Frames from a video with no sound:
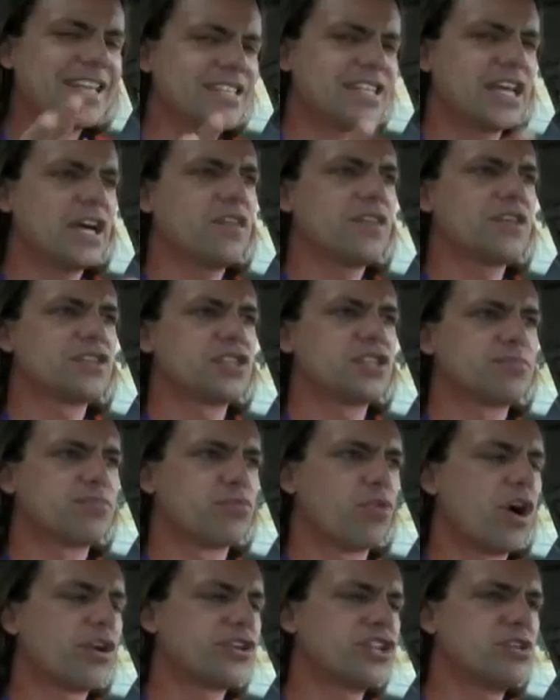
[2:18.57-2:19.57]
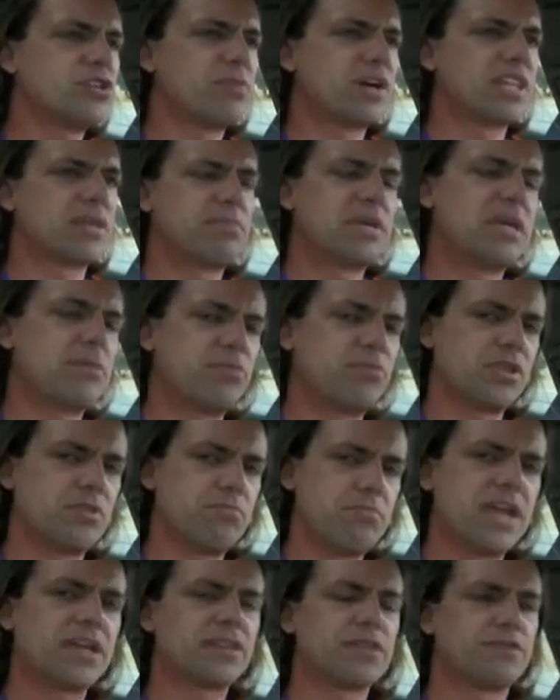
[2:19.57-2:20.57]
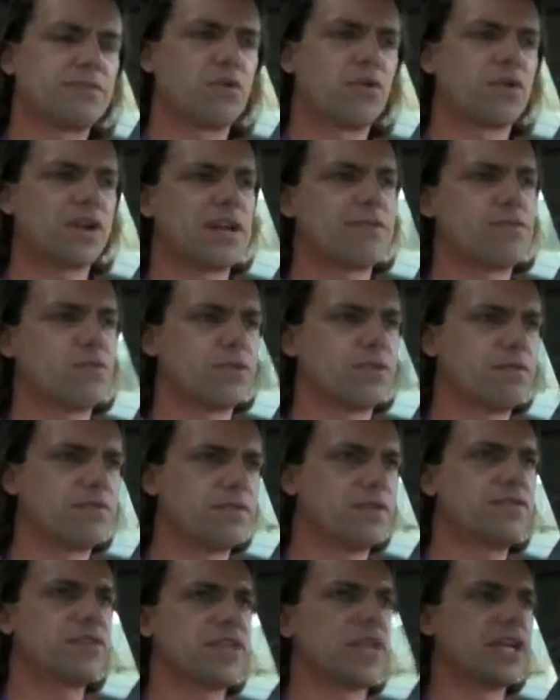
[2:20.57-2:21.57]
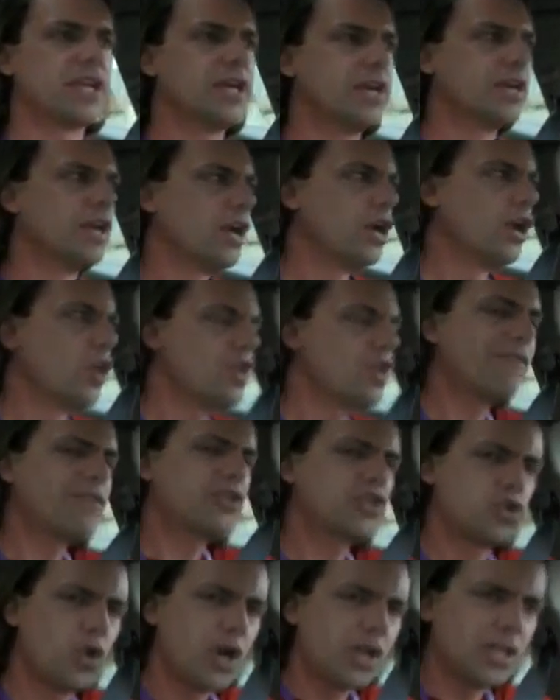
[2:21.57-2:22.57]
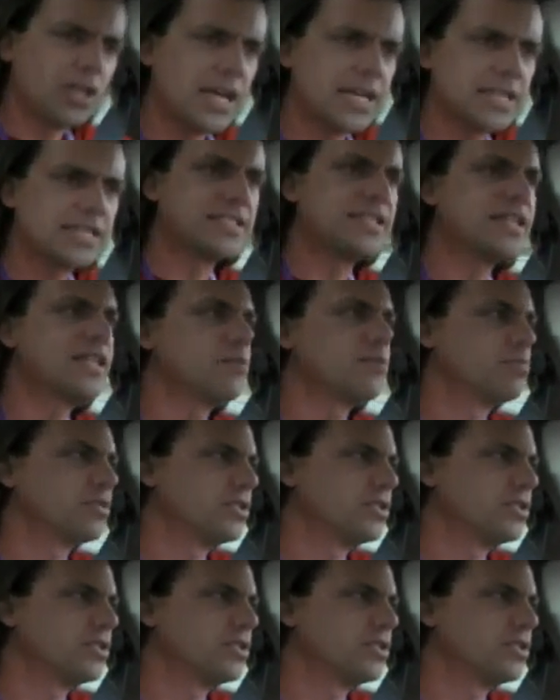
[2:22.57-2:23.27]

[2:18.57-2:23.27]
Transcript: can tell this is brought to you by the people that make the Ford F one fifty. You have a truck-like seating